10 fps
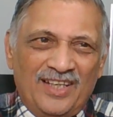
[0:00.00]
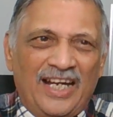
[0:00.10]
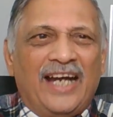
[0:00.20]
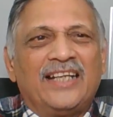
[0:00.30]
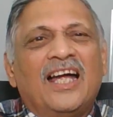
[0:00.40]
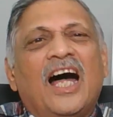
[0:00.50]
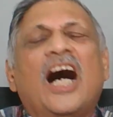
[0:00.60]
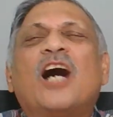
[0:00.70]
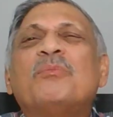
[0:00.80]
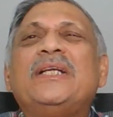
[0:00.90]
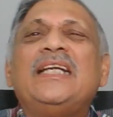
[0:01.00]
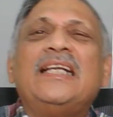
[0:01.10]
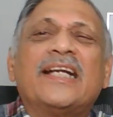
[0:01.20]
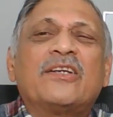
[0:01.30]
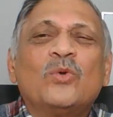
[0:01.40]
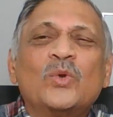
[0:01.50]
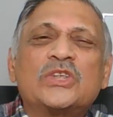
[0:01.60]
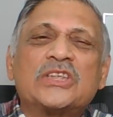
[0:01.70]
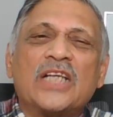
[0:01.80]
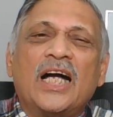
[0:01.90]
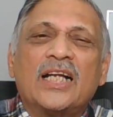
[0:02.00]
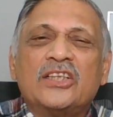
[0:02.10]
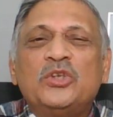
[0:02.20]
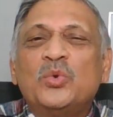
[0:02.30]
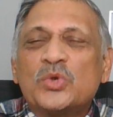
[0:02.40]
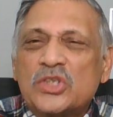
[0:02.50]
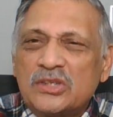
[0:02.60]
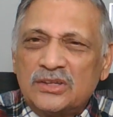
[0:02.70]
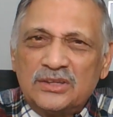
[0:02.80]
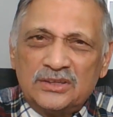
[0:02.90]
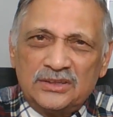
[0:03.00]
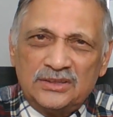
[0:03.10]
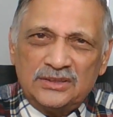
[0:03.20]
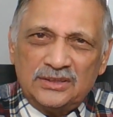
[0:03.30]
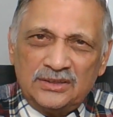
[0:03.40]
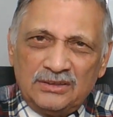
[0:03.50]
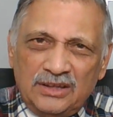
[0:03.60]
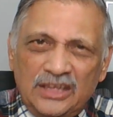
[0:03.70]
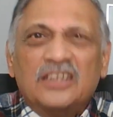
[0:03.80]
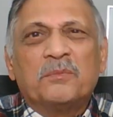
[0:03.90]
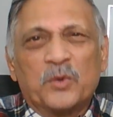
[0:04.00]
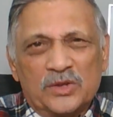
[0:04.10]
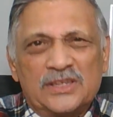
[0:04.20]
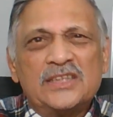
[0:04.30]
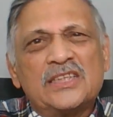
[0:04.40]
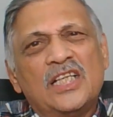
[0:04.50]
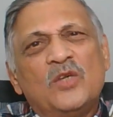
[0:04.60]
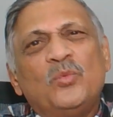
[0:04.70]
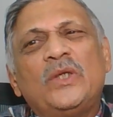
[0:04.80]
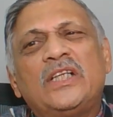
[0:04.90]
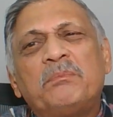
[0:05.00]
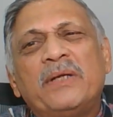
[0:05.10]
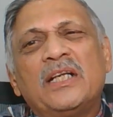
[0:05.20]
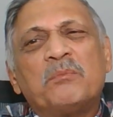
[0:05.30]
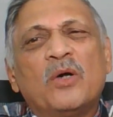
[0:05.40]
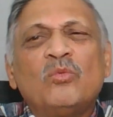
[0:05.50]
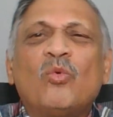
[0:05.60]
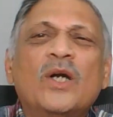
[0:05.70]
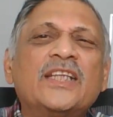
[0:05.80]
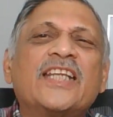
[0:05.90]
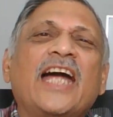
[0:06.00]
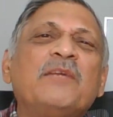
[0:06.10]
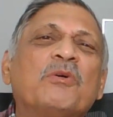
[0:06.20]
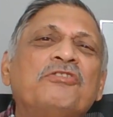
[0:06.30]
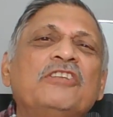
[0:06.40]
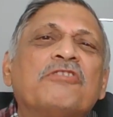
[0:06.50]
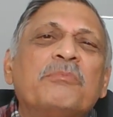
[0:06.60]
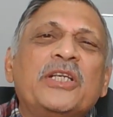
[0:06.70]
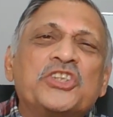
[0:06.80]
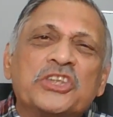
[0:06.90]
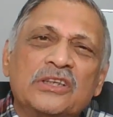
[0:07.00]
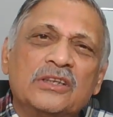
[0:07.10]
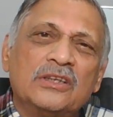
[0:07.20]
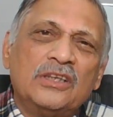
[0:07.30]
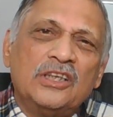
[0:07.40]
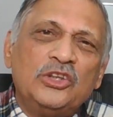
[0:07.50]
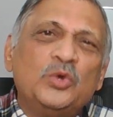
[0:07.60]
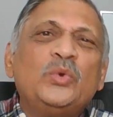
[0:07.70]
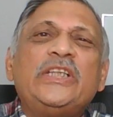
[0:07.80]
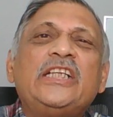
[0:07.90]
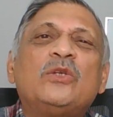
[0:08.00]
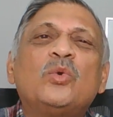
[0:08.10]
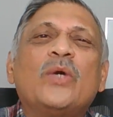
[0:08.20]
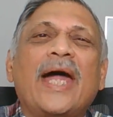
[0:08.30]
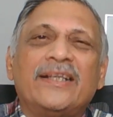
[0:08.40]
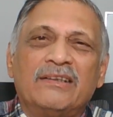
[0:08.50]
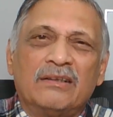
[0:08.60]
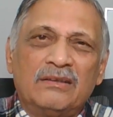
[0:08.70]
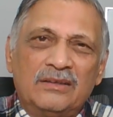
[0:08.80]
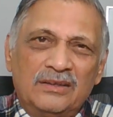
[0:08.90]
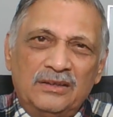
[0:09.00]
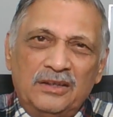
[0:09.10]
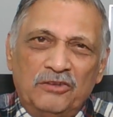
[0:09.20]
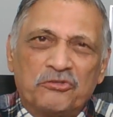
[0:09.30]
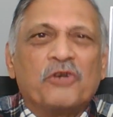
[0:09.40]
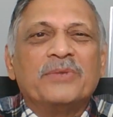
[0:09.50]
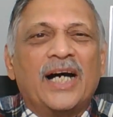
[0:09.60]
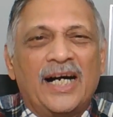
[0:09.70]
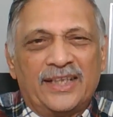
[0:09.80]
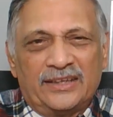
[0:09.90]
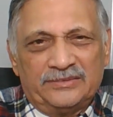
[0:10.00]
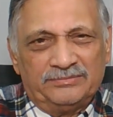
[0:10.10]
and how many electrodes are used in the process will depend upon what type of information you need to gather from the heart.